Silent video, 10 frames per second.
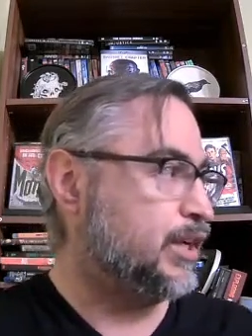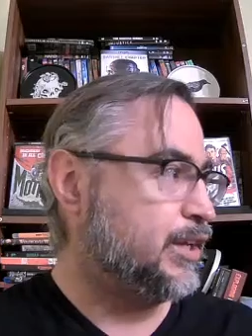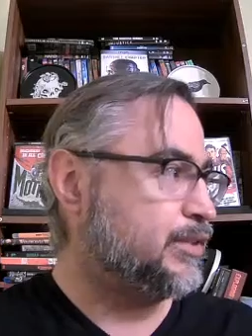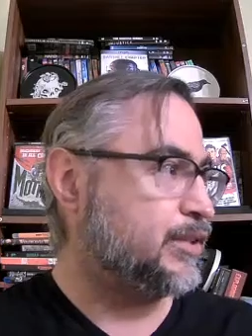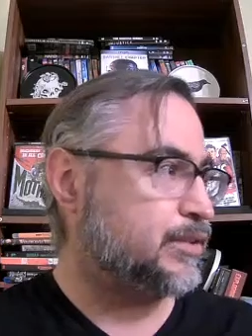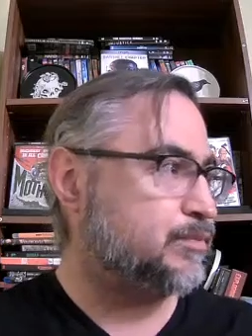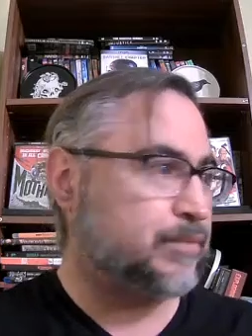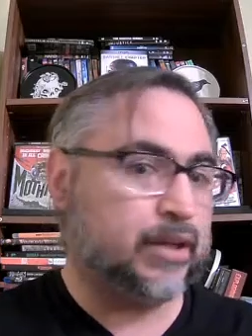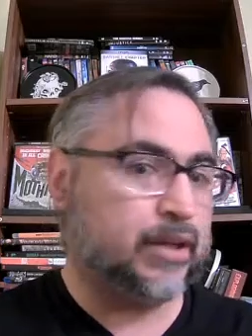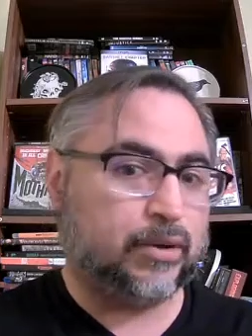just,
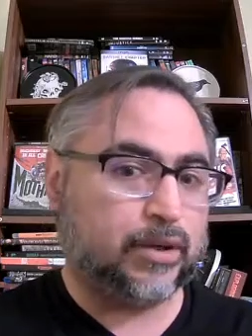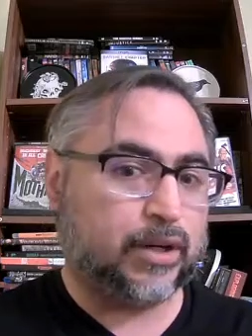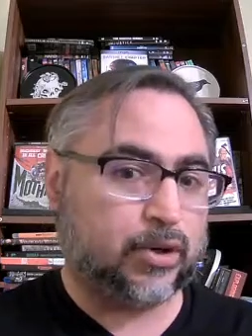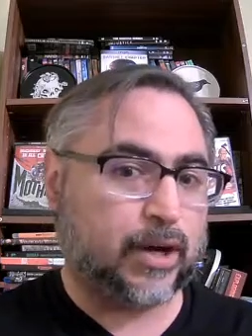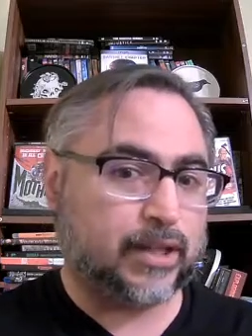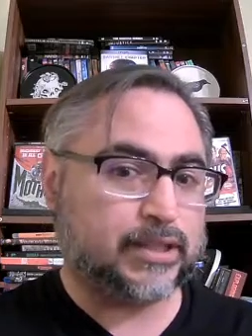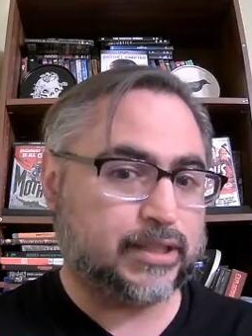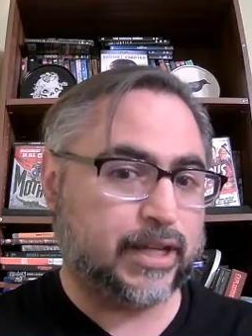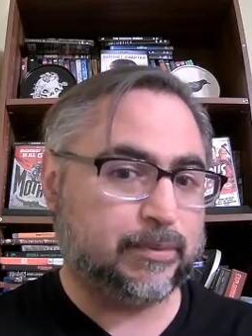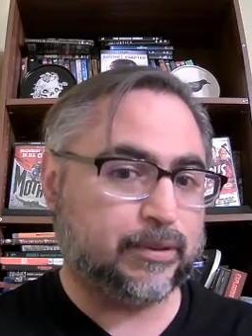you know, across the
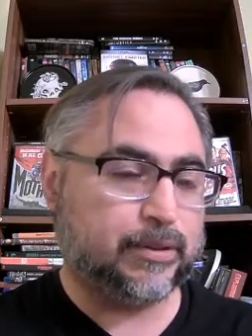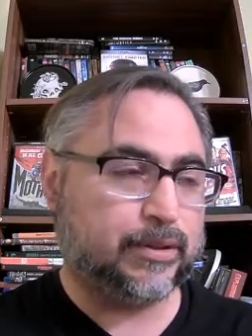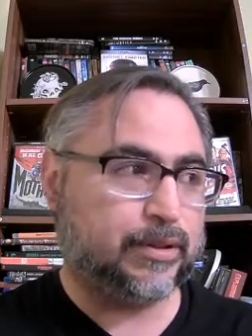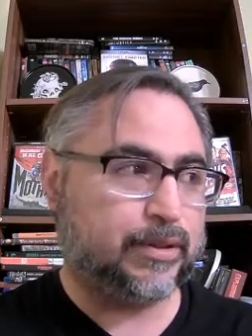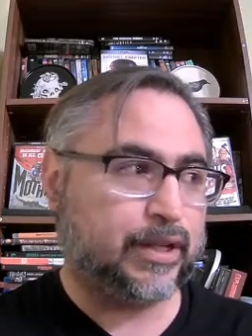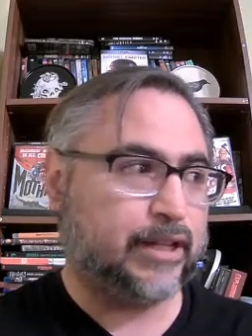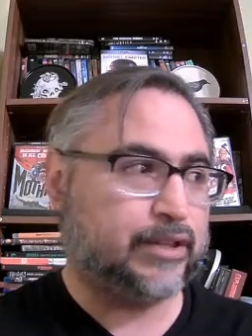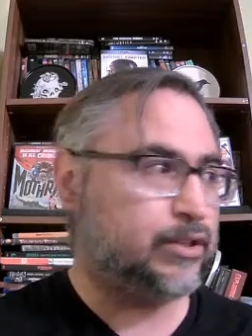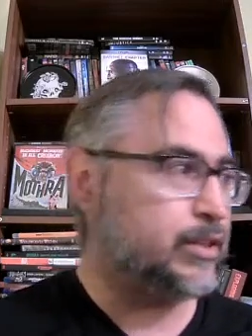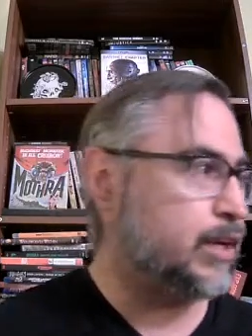table, And
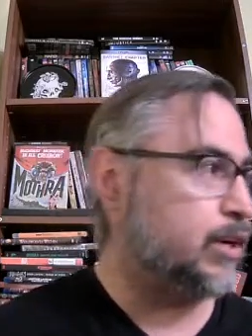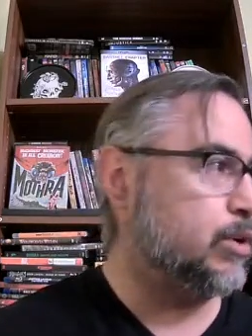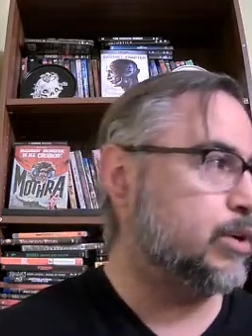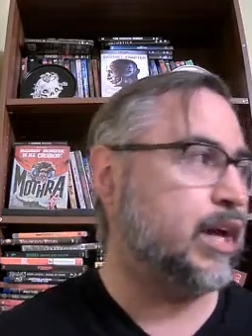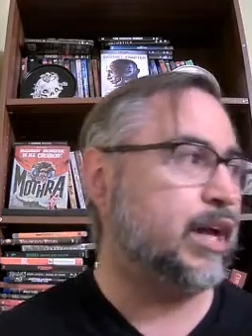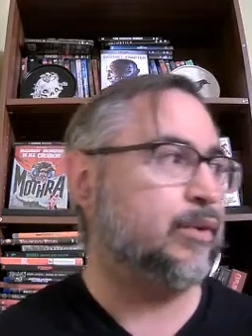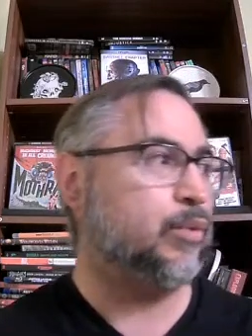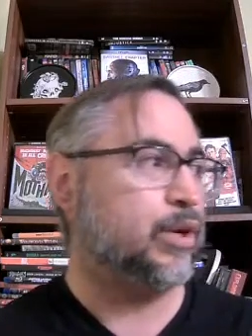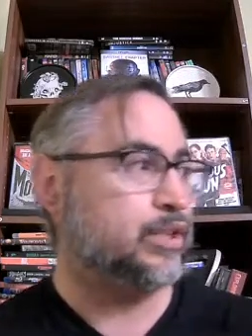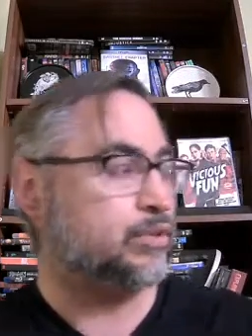so like, okay,
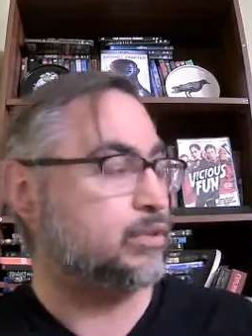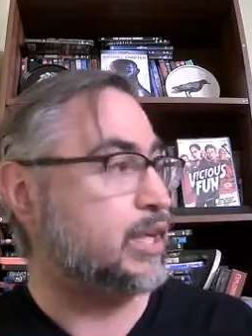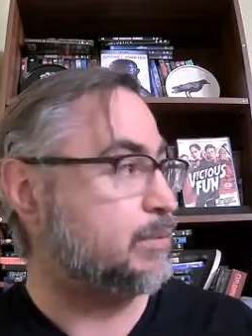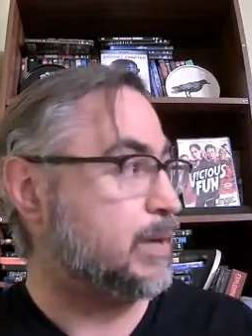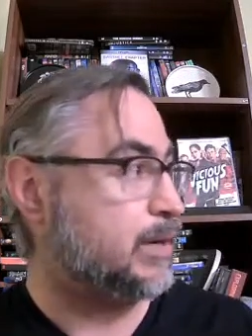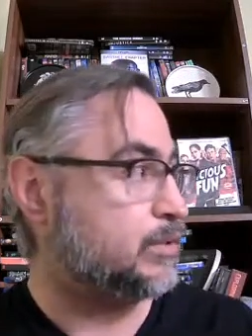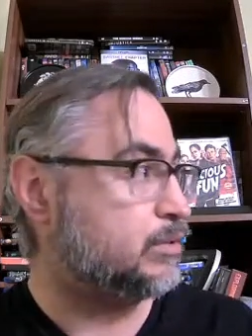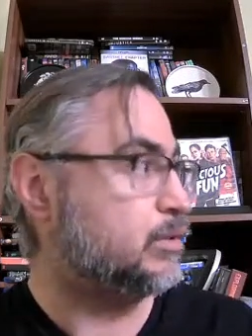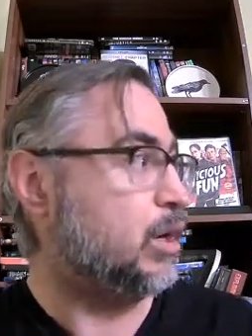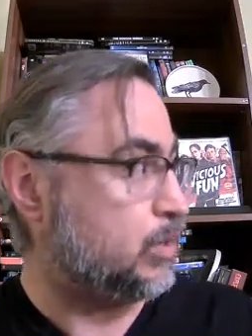what did you like about
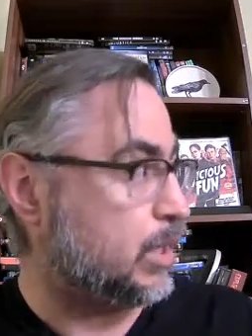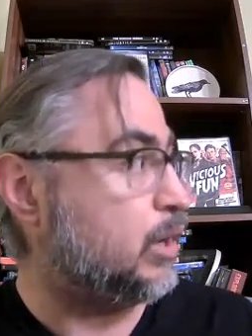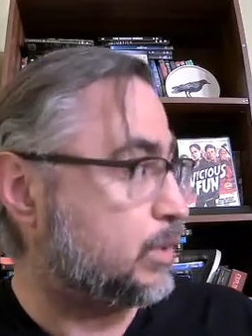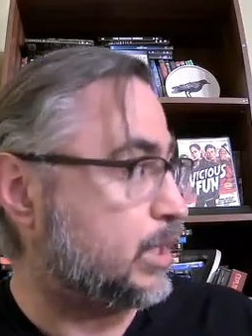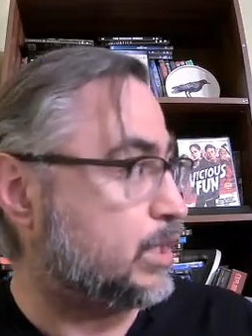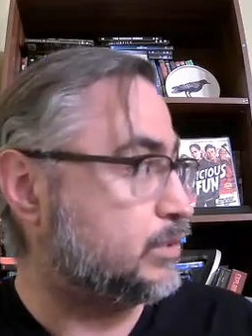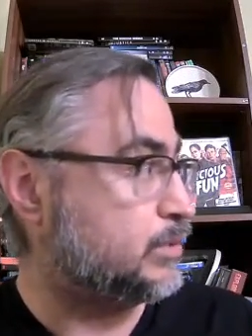it? All right, okay.